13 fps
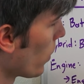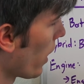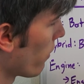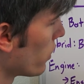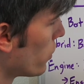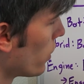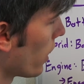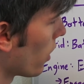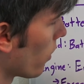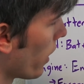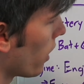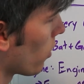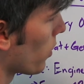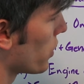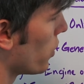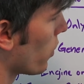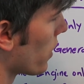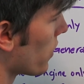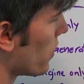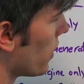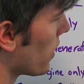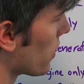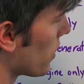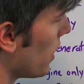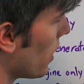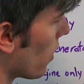We have a generator, which you can see
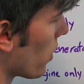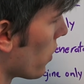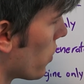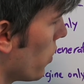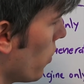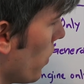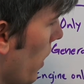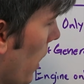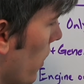is geared to the